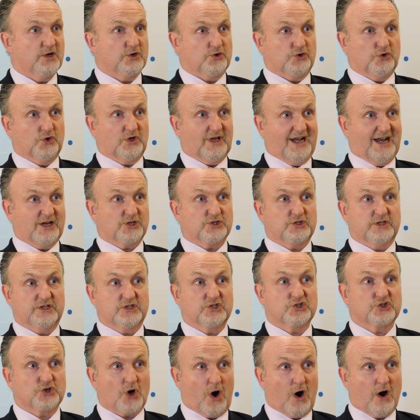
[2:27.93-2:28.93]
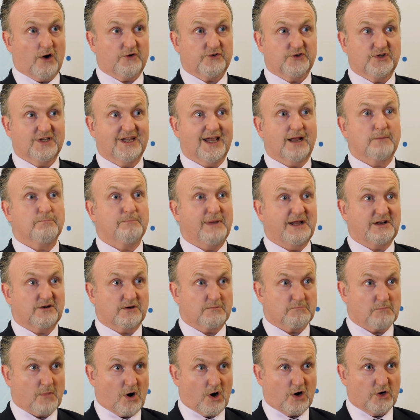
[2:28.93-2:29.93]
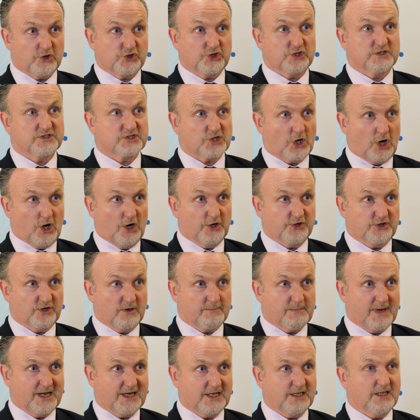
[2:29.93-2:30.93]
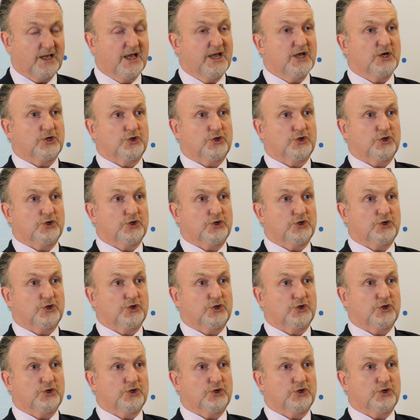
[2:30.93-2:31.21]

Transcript: you can actually start to get better margins on your money,